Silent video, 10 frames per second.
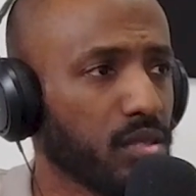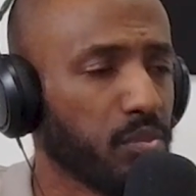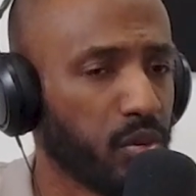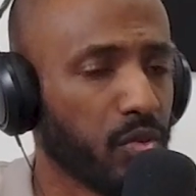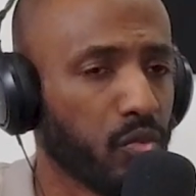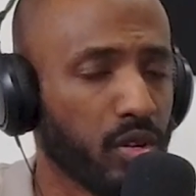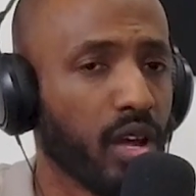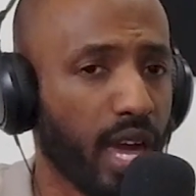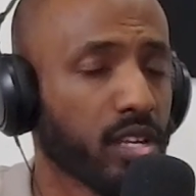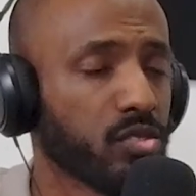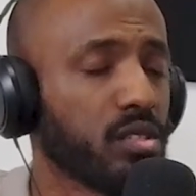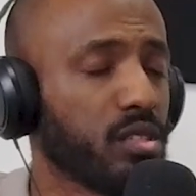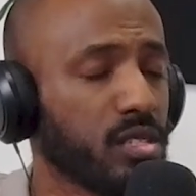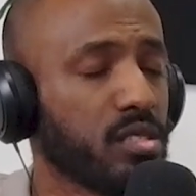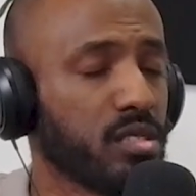But we're actually
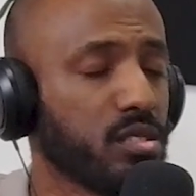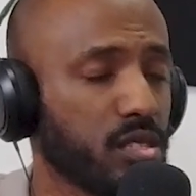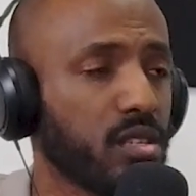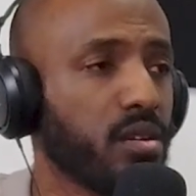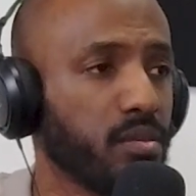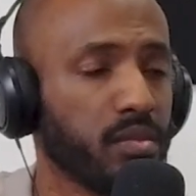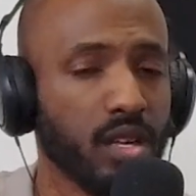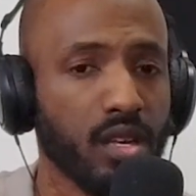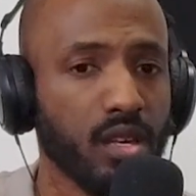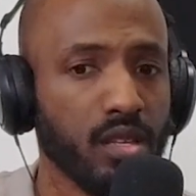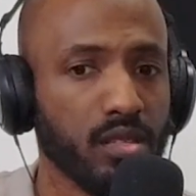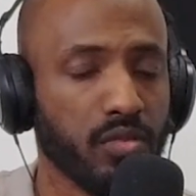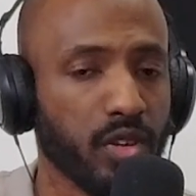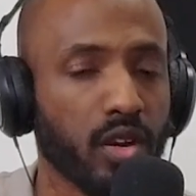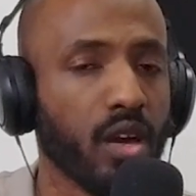listening to them to
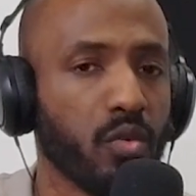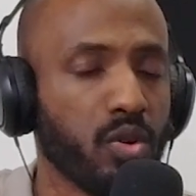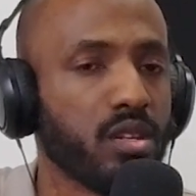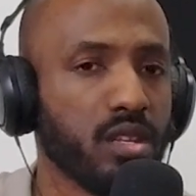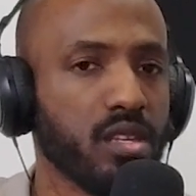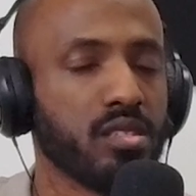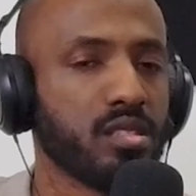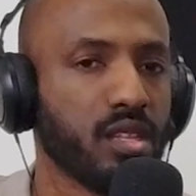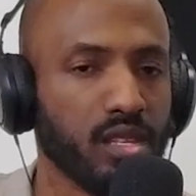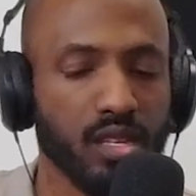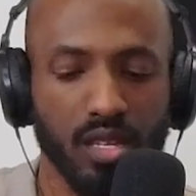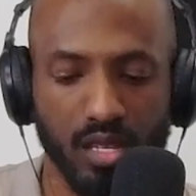figure out what it is that they need.